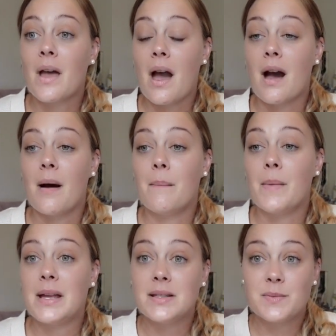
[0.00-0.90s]

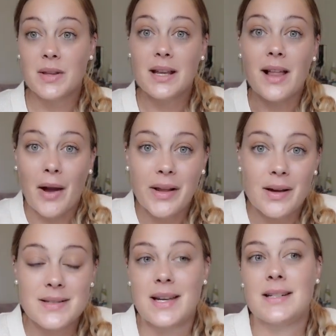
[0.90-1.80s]
it's really cloudy
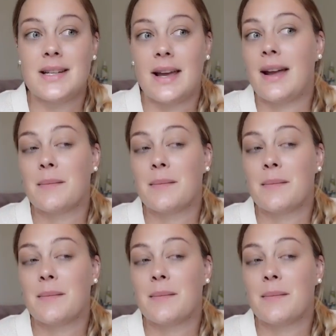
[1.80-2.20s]
outside today,